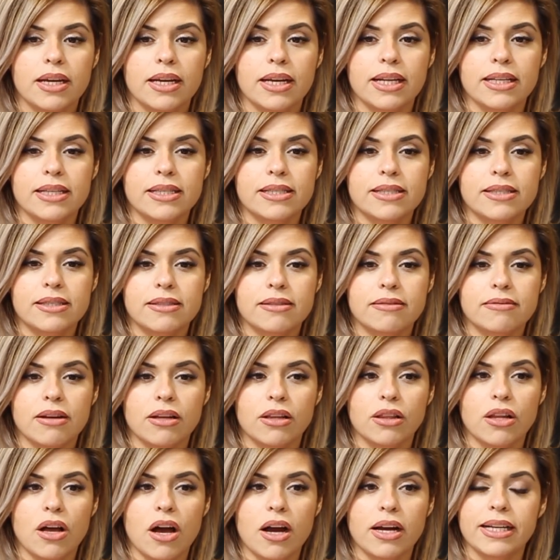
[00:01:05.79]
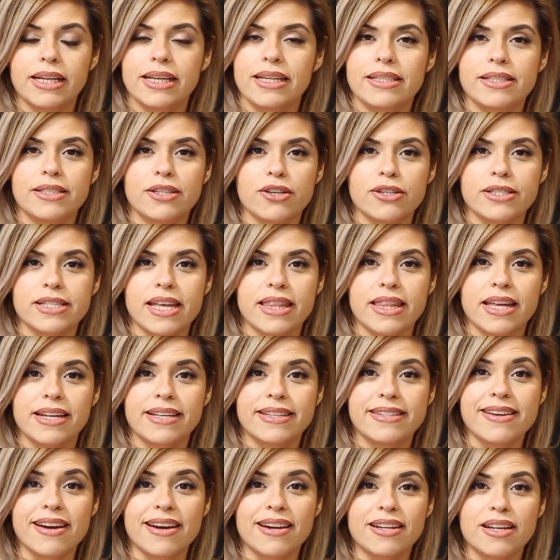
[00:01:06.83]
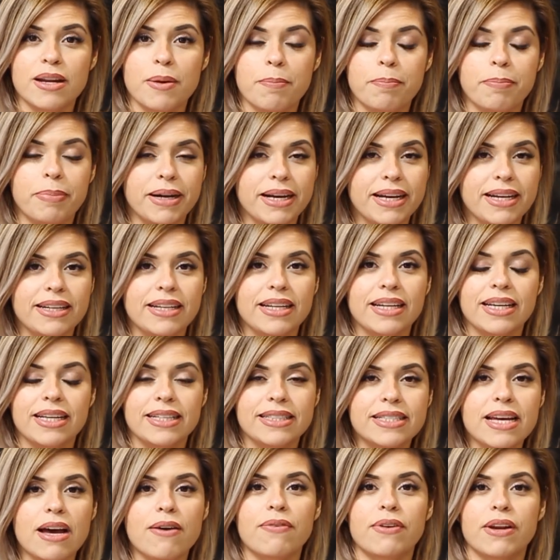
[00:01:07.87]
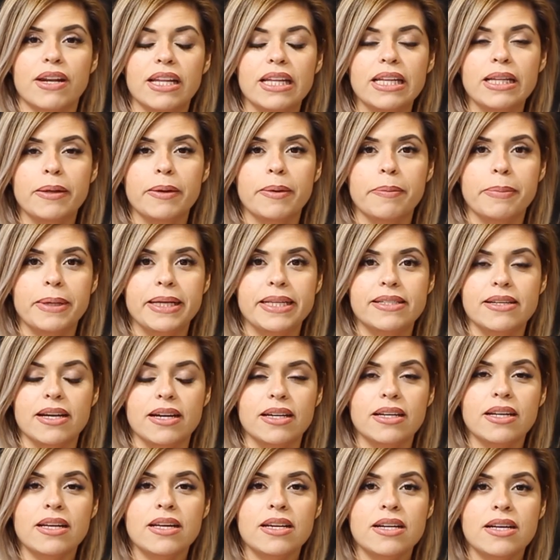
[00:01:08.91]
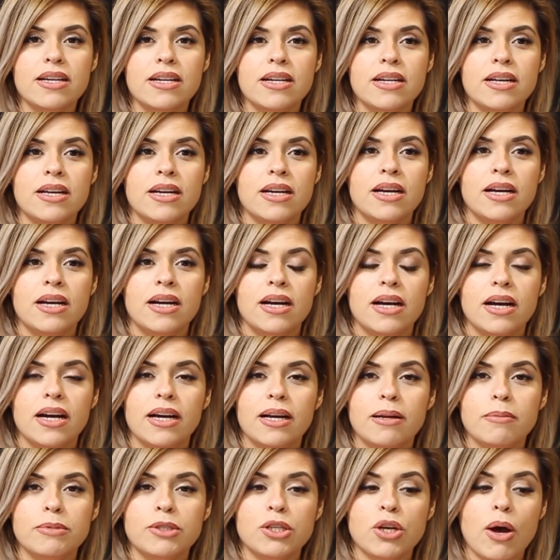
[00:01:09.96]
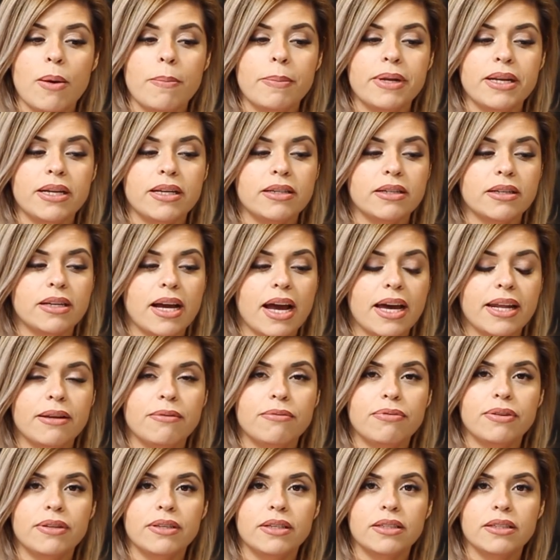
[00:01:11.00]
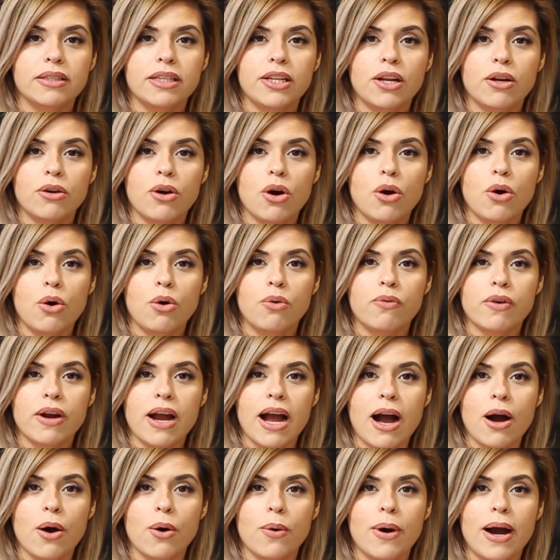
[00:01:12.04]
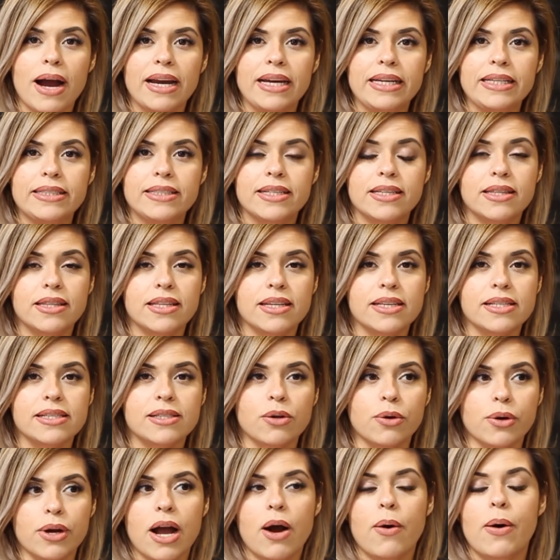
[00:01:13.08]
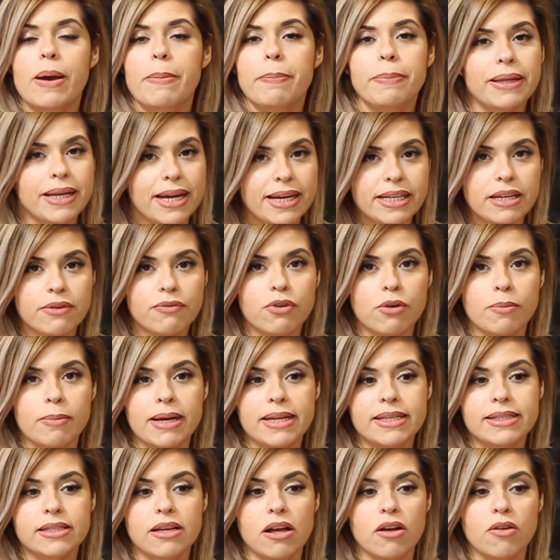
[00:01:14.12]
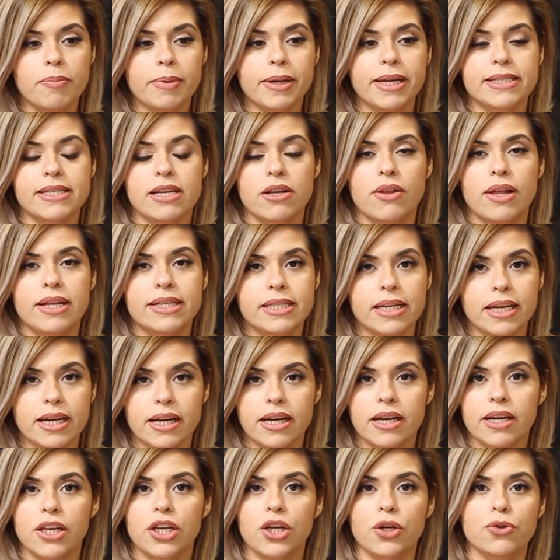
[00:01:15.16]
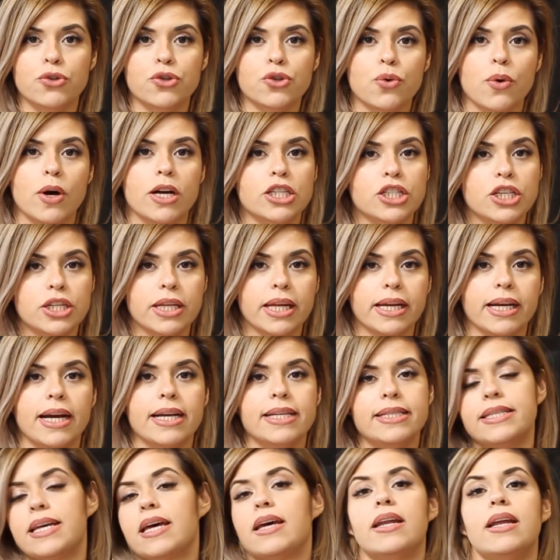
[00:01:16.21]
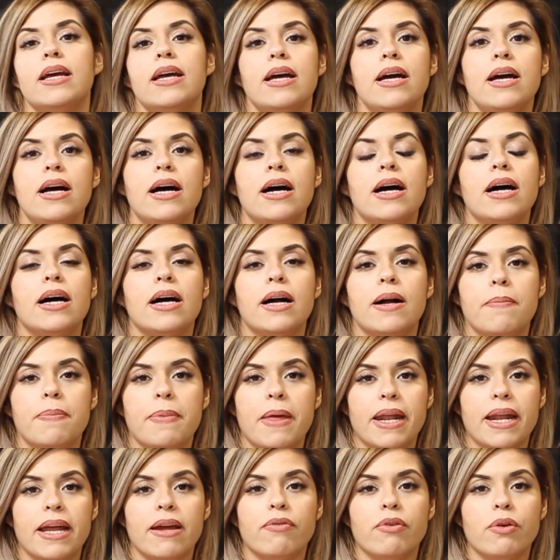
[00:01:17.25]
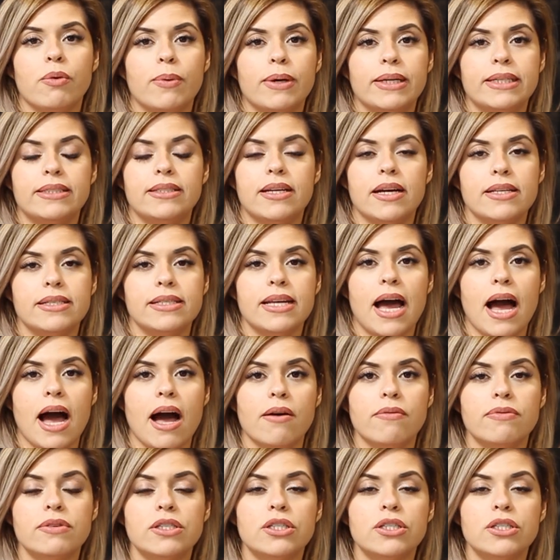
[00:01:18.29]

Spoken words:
It's a lot easier said than done, but it can definitely be done. So I'm gonna kind of, go over how I did this or how I planned it for myself, because I know that's like a huge question, like I said, that everyone does have.